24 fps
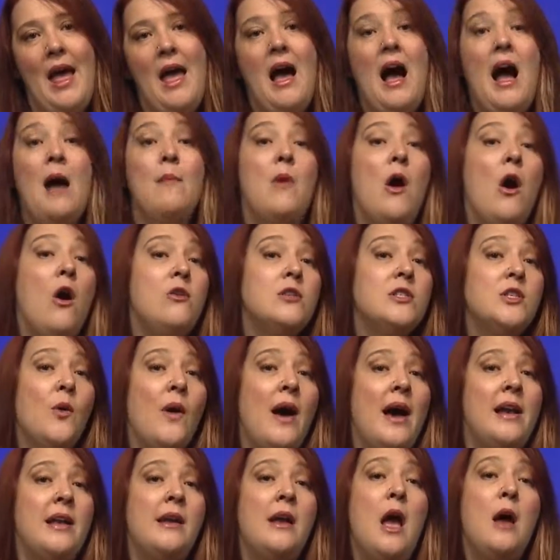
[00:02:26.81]
I'm also
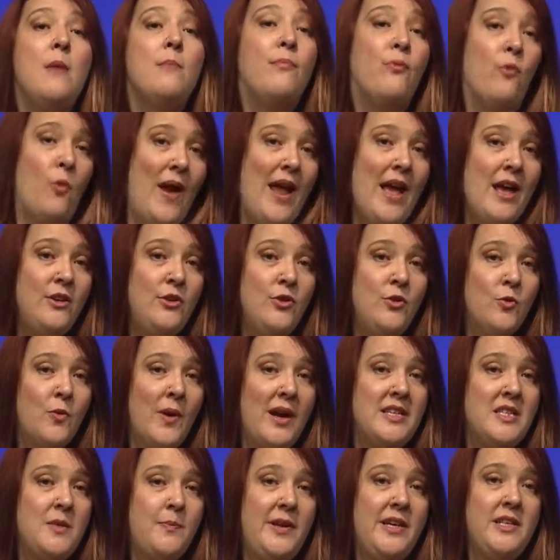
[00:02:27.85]
adding brand new
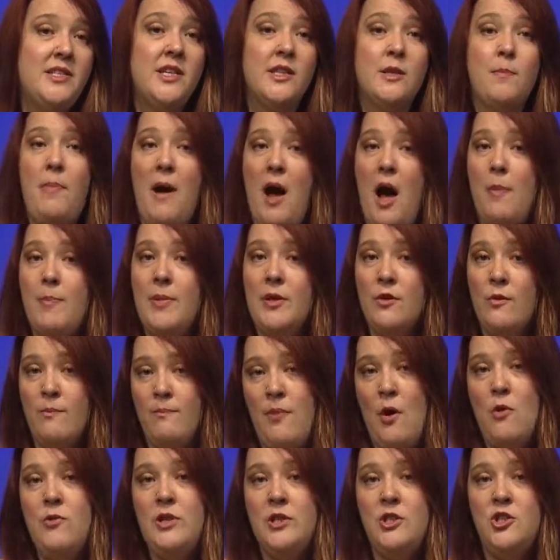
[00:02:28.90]
recipes to the popular
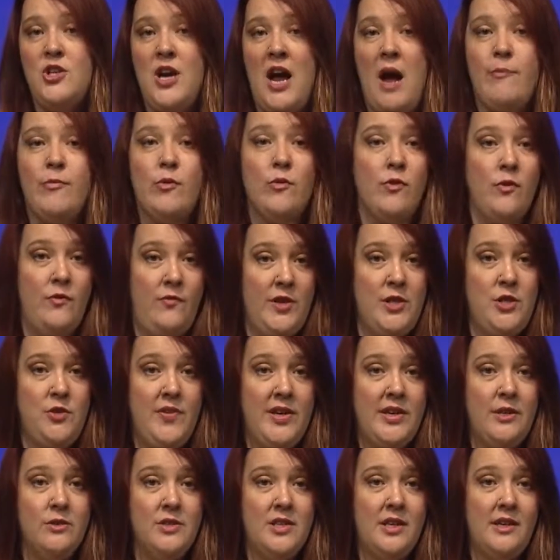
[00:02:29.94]
bonus chapter for fish
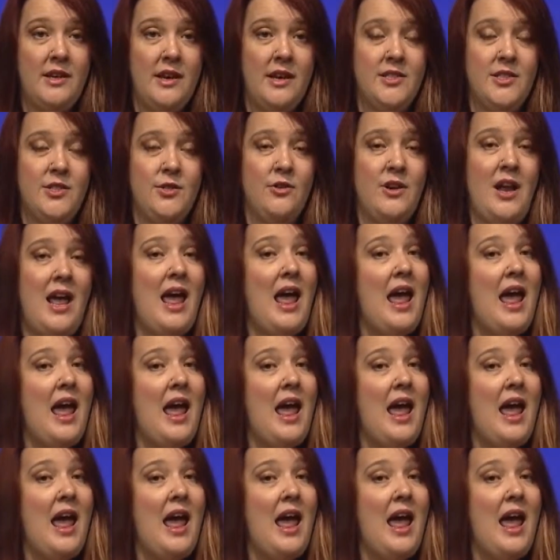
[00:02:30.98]
fingers and custard,